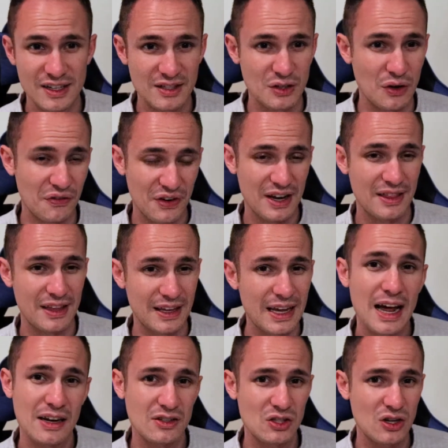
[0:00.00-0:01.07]
So if anything
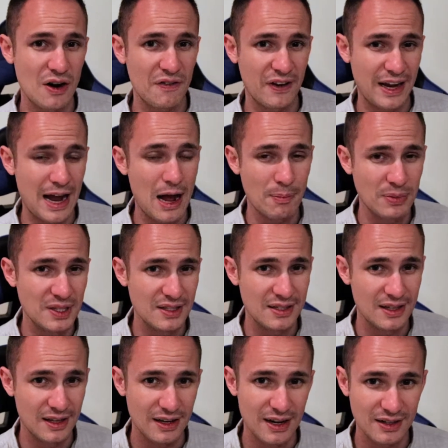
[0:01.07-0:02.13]
catastrophic happens
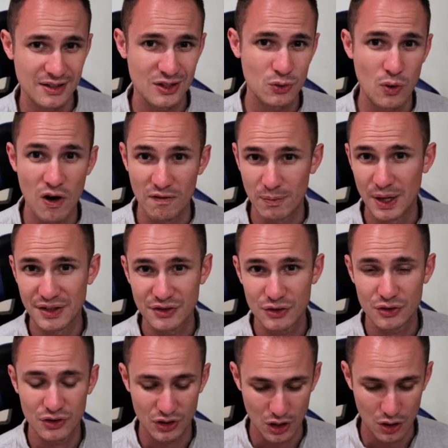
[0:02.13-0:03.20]
in the next twelve months
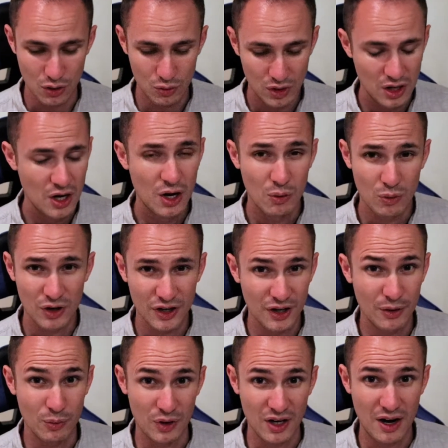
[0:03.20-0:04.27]
or so, we're
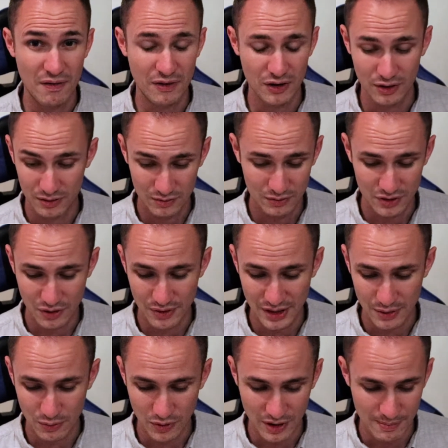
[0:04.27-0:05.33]
good, we're covered, don't need
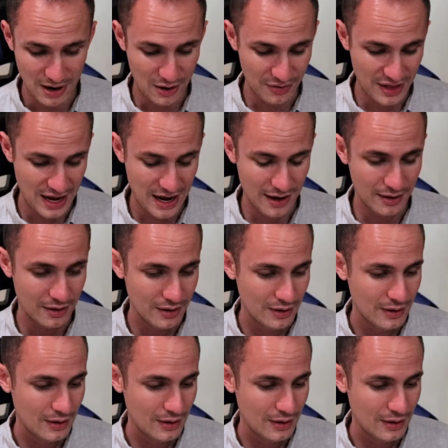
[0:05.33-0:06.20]
to worry about that.